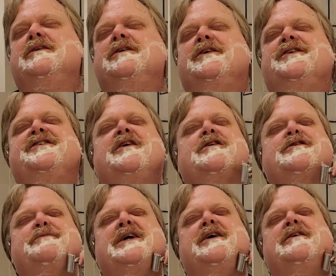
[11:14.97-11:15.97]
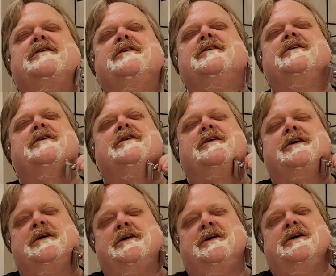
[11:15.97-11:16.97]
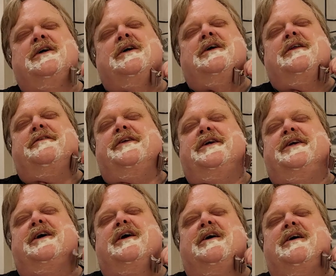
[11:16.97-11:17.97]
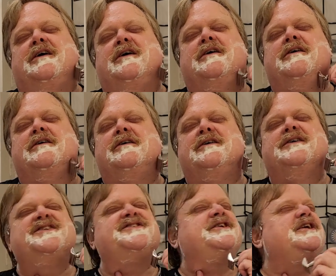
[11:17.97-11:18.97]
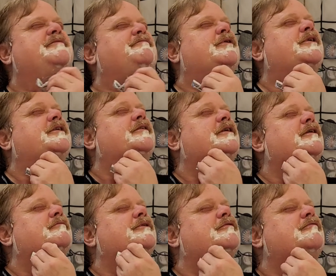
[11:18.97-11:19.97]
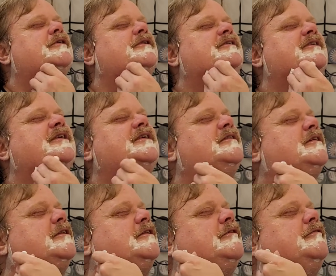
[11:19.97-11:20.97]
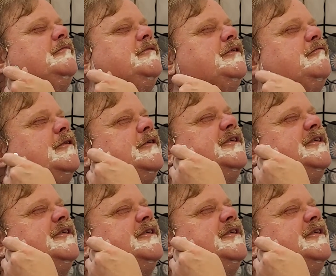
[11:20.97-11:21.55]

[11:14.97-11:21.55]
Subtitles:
I'm going to talk about the Stink Pretty that I'm going to wear today, the cologne I'm going to wear